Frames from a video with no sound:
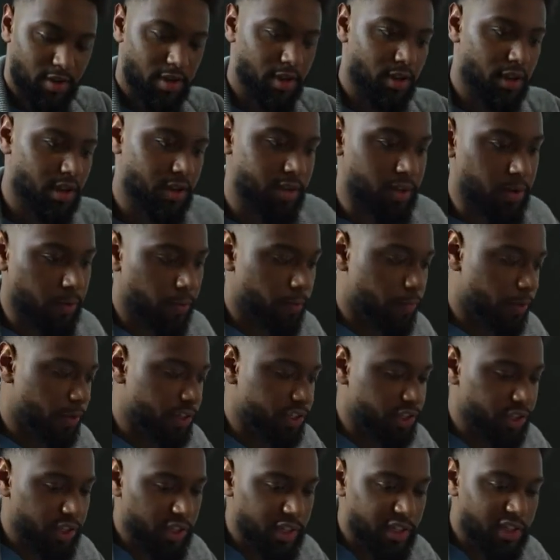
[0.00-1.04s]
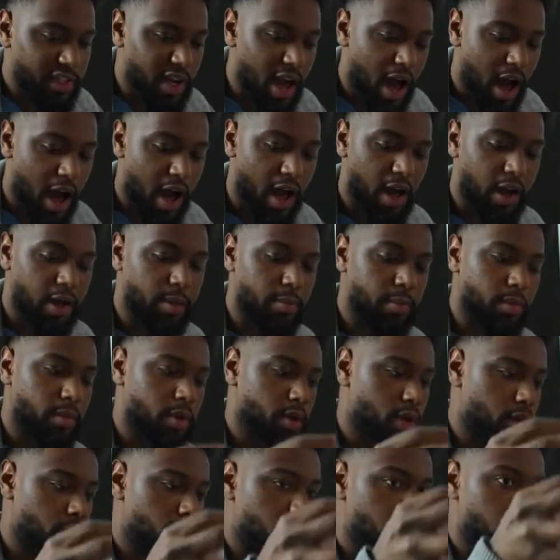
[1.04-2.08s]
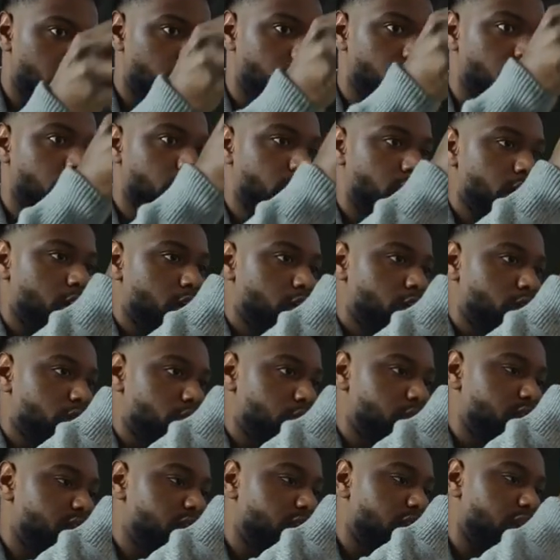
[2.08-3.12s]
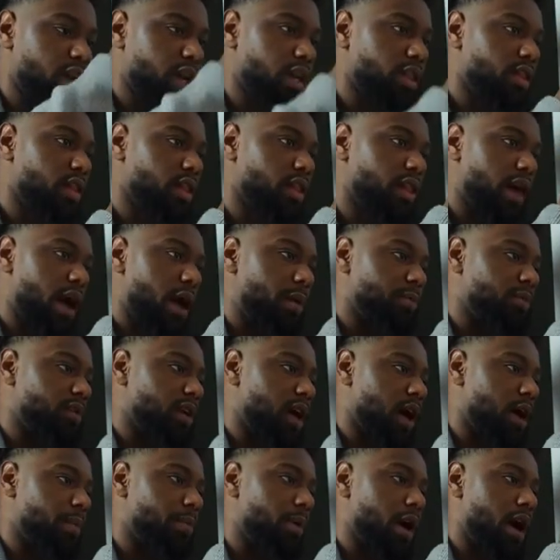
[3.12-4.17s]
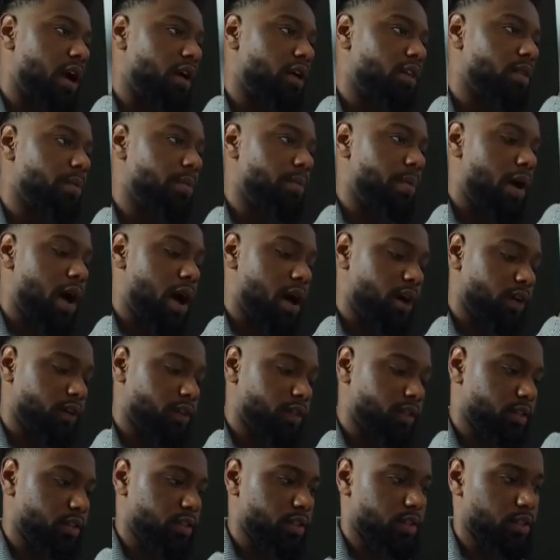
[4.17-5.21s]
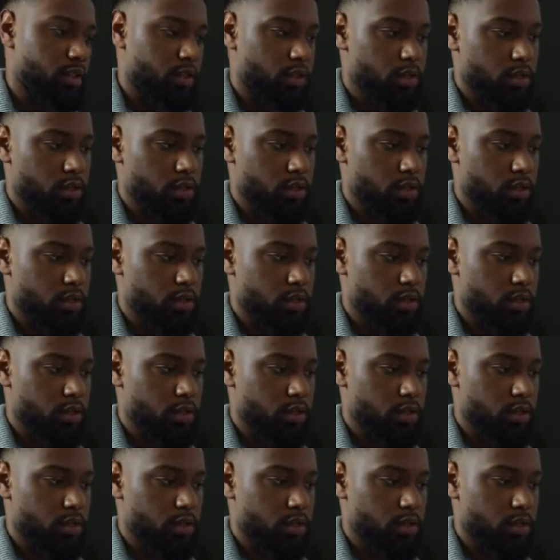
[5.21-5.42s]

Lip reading: It's officially time to take the laptop out of the box.